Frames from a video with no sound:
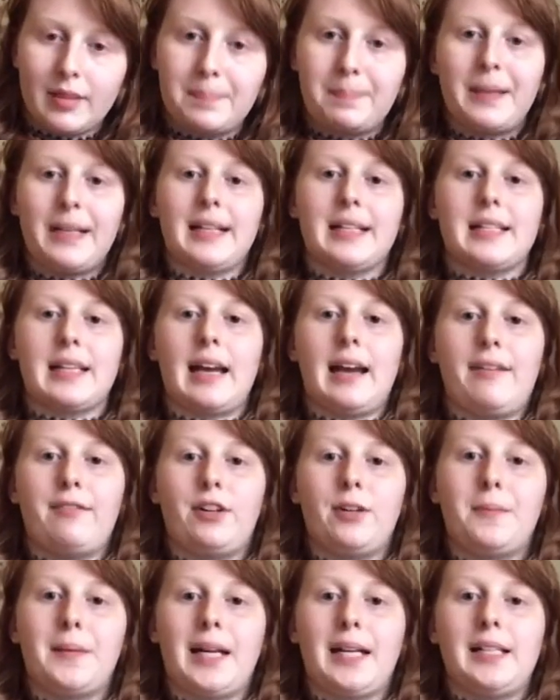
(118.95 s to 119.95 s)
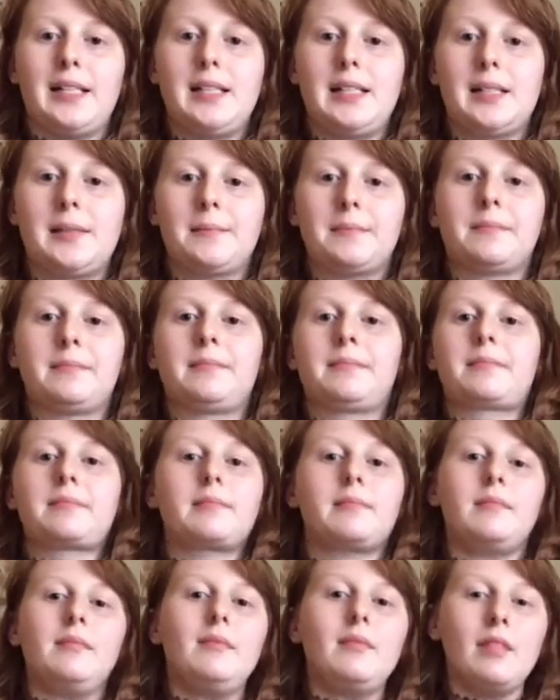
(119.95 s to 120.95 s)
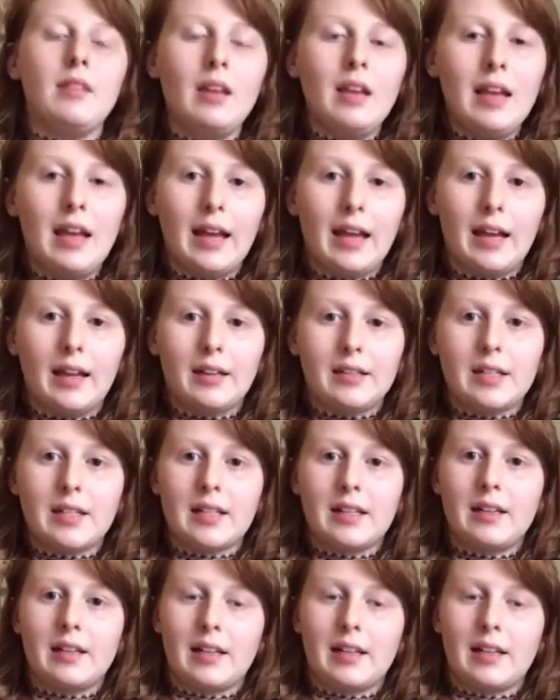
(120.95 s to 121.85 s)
because I have no monies, and